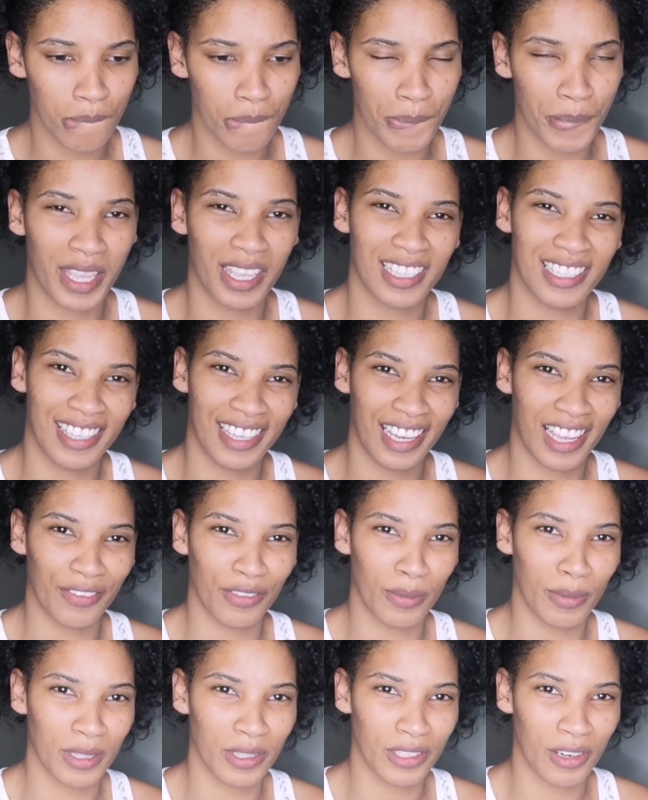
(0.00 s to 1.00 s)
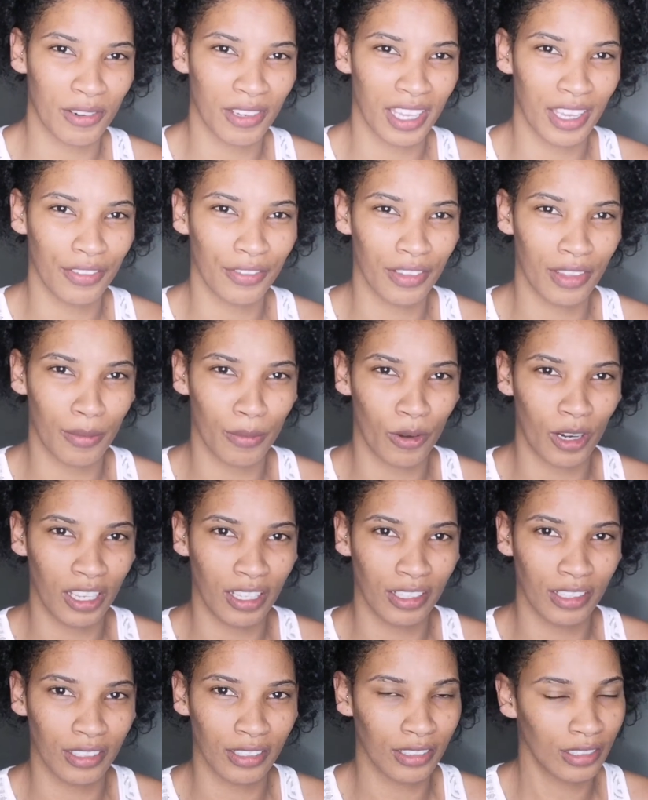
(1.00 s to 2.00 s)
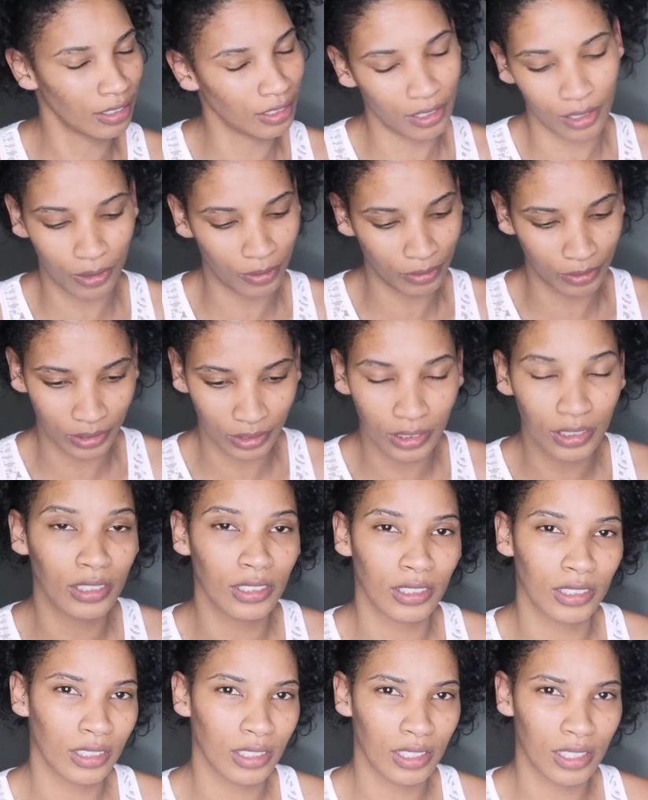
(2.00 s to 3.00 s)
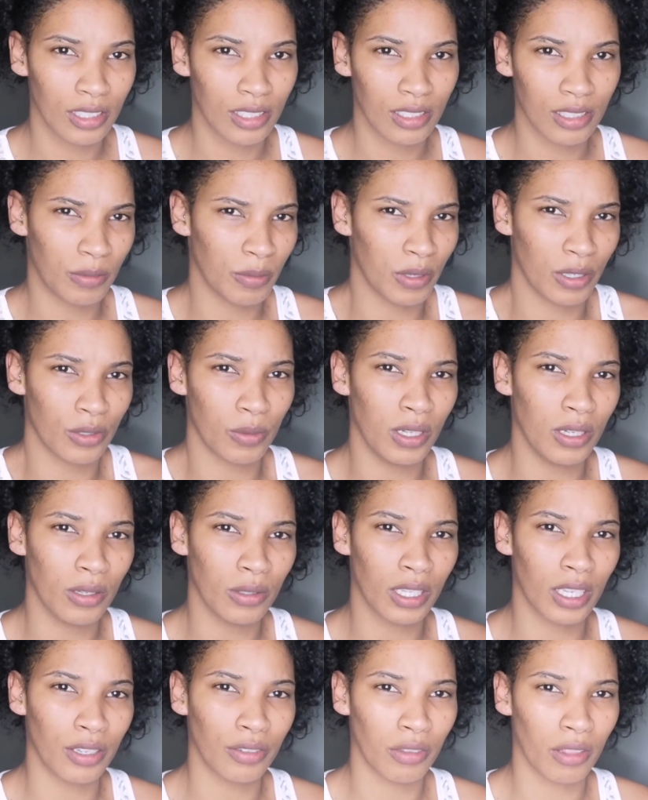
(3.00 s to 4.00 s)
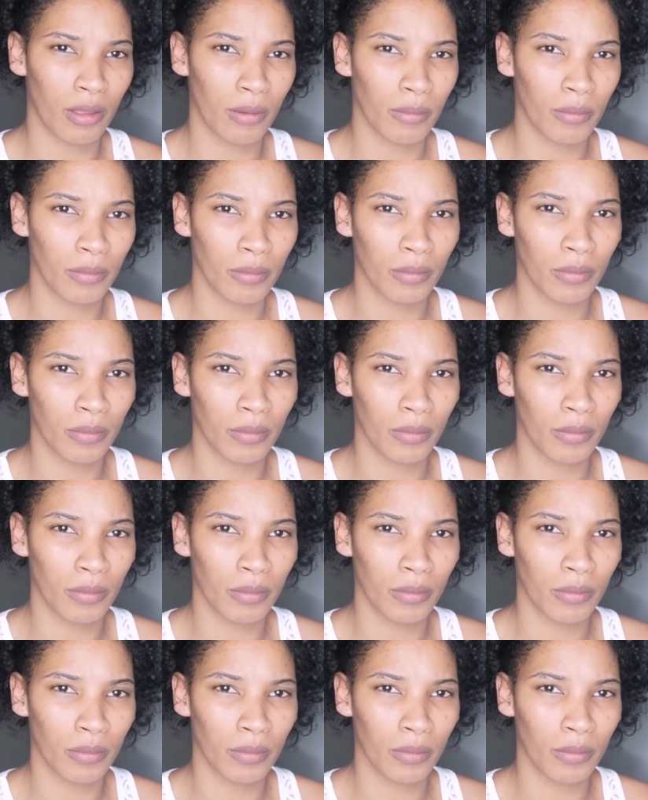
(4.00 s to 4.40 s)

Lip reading: Because their governments don't care for them, right? No. It's because we don't care for them.